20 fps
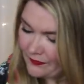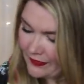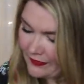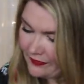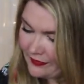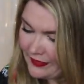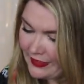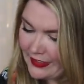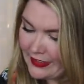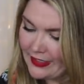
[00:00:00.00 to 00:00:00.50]

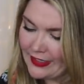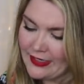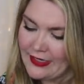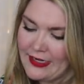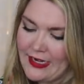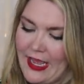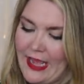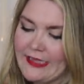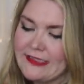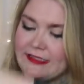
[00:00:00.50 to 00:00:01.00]
The
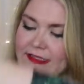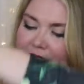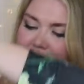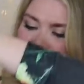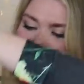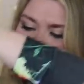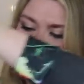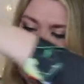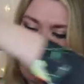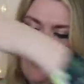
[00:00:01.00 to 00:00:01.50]
next
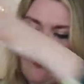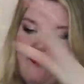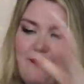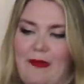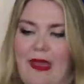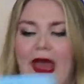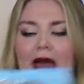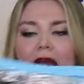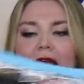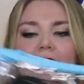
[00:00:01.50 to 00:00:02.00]

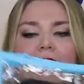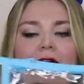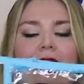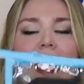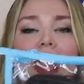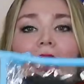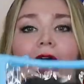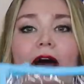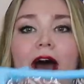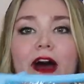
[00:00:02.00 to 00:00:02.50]
bag I
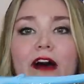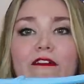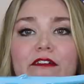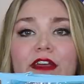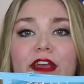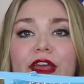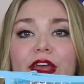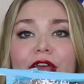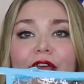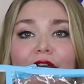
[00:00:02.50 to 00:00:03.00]

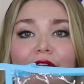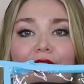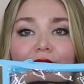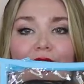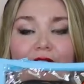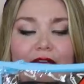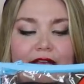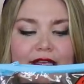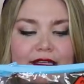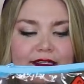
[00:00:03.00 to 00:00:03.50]
have
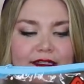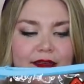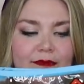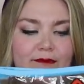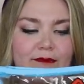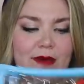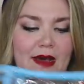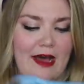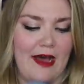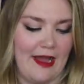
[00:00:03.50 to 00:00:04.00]
is
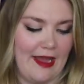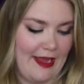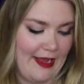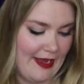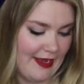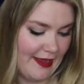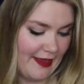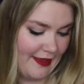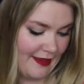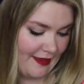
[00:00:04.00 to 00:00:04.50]

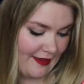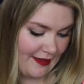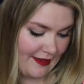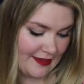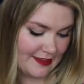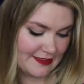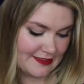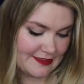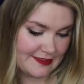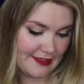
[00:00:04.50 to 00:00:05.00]
my
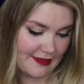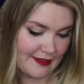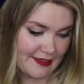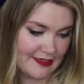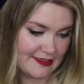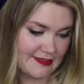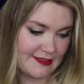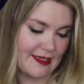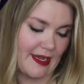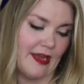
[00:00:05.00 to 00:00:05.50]

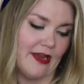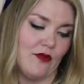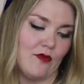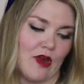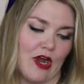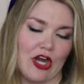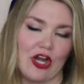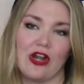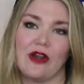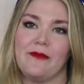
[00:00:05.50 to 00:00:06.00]
silly
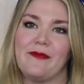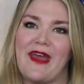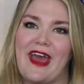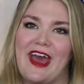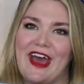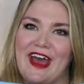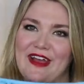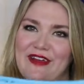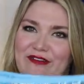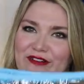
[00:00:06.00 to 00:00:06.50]
sidewalker
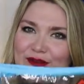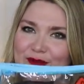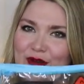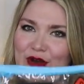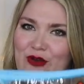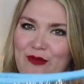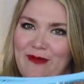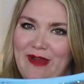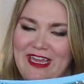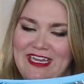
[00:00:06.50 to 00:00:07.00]
bag from
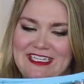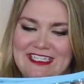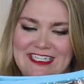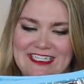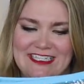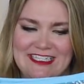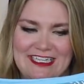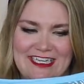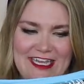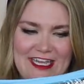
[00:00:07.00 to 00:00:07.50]
Oh My
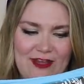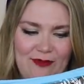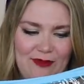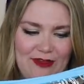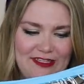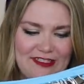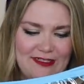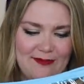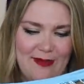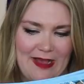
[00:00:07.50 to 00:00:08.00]
Disney
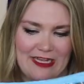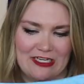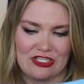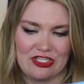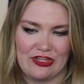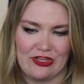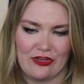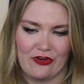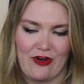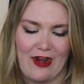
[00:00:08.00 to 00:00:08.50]
with
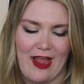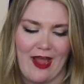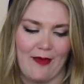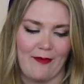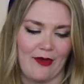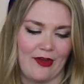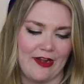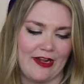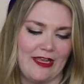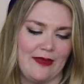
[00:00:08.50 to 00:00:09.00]
Sebastian the
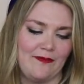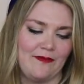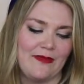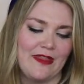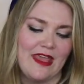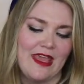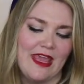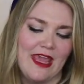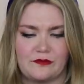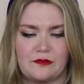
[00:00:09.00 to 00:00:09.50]
Crab on it.
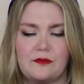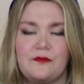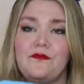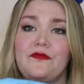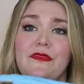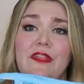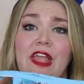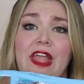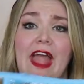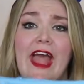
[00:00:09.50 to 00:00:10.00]

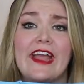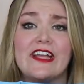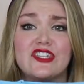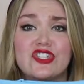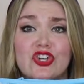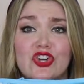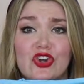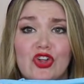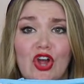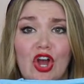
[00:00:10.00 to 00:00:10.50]

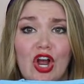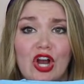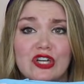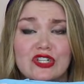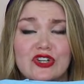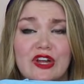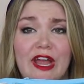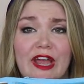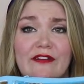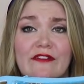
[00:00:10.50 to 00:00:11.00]
External
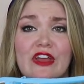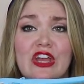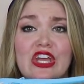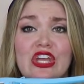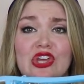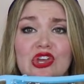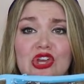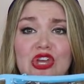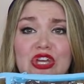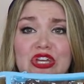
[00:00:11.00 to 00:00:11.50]
hard drive
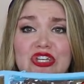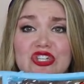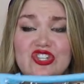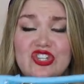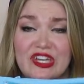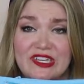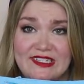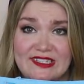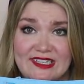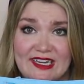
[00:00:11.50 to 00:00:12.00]

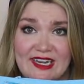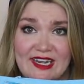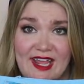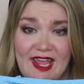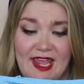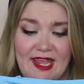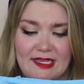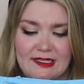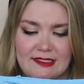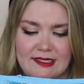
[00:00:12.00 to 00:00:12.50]
just in
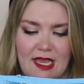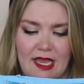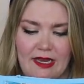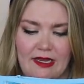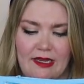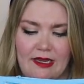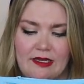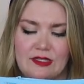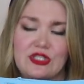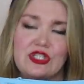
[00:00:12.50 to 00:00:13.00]
case I
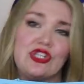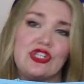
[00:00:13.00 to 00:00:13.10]
need